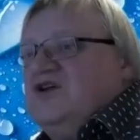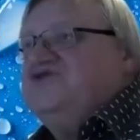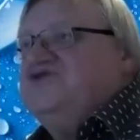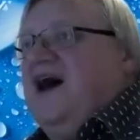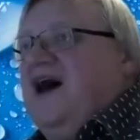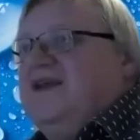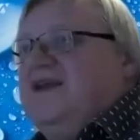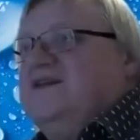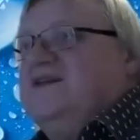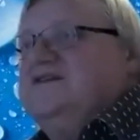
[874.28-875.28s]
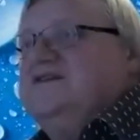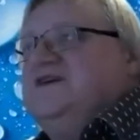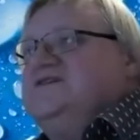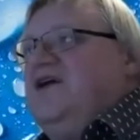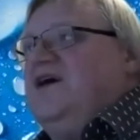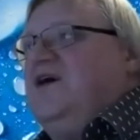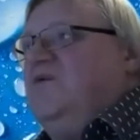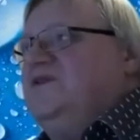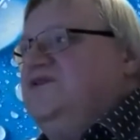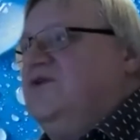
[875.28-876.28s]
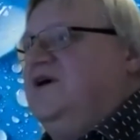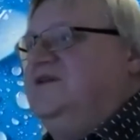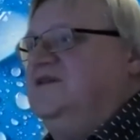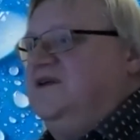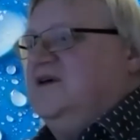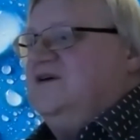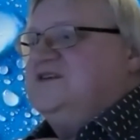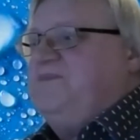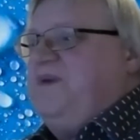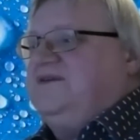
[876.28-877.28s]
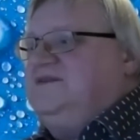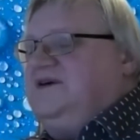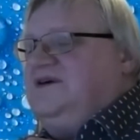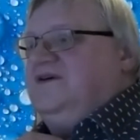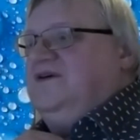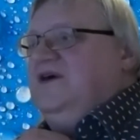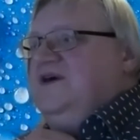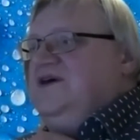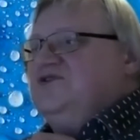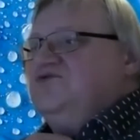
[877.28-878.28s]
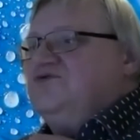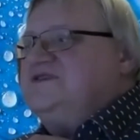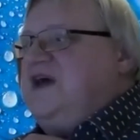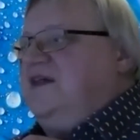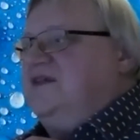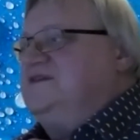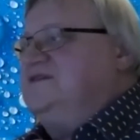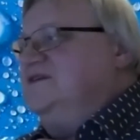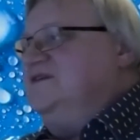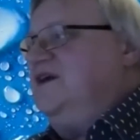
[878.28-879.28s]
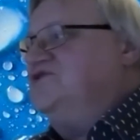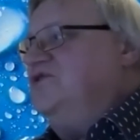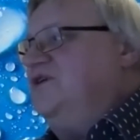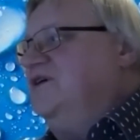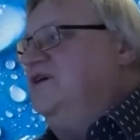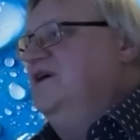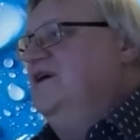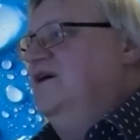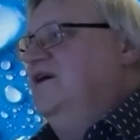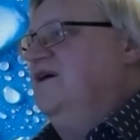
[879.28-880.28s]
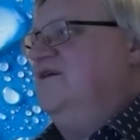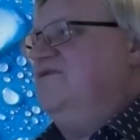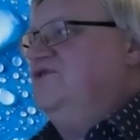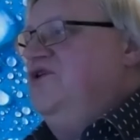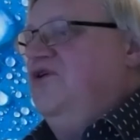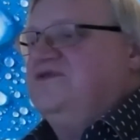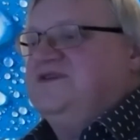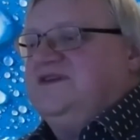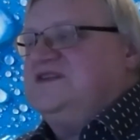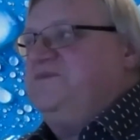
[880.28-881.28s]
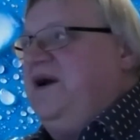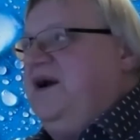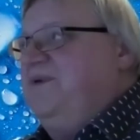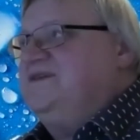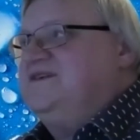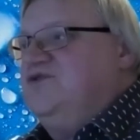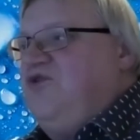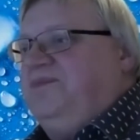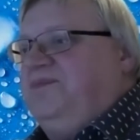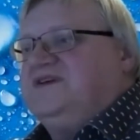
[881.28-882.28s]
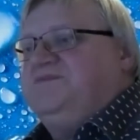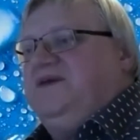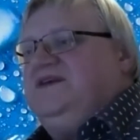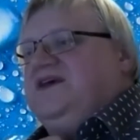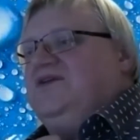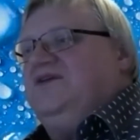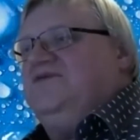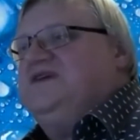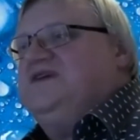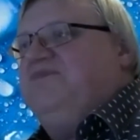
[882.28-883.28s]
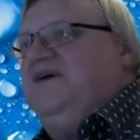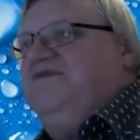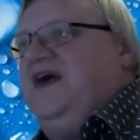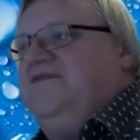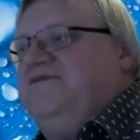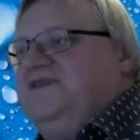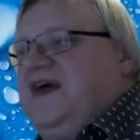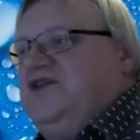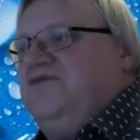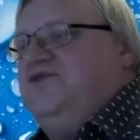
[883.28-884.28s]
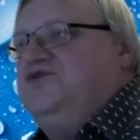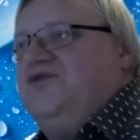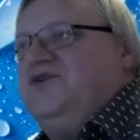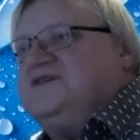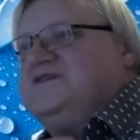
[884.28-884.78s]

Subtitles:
much done. It's an area when you can expect new results. And actually, you know that experiments in optics, particularly of subwavelength, nanophotonics,